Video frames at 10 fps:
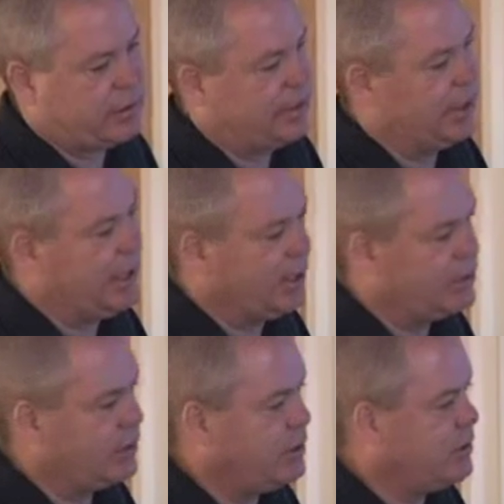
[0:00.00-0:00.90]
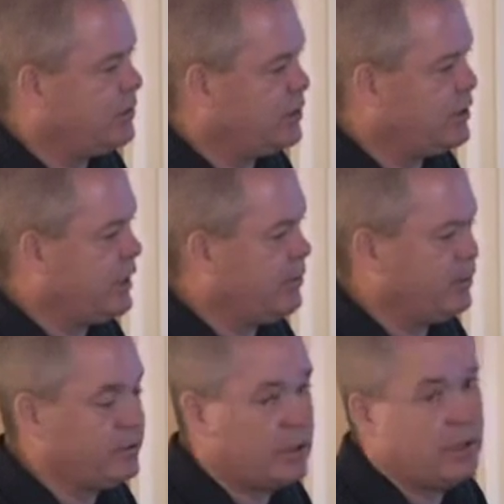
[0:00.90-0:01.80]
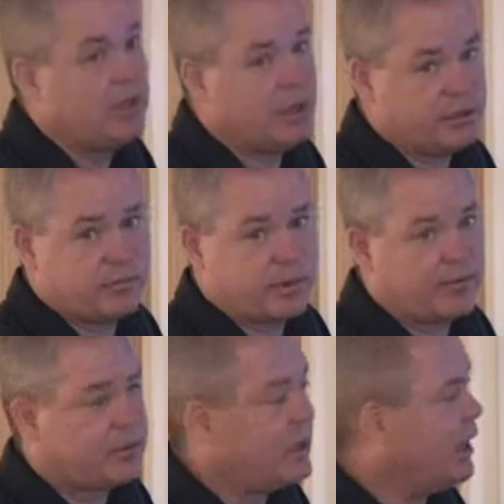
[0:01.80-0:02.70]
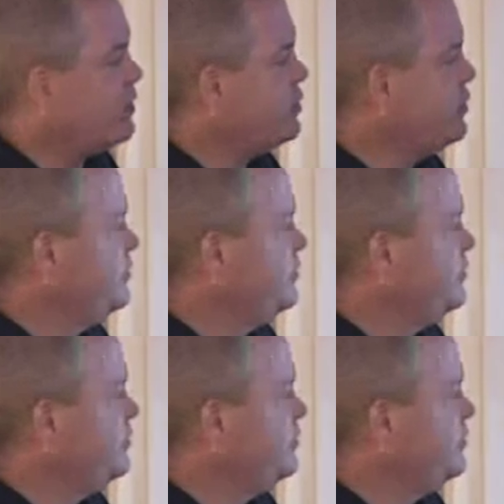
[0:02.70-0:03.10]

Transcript: And again, I'll show you some examples. It's a rough sketch.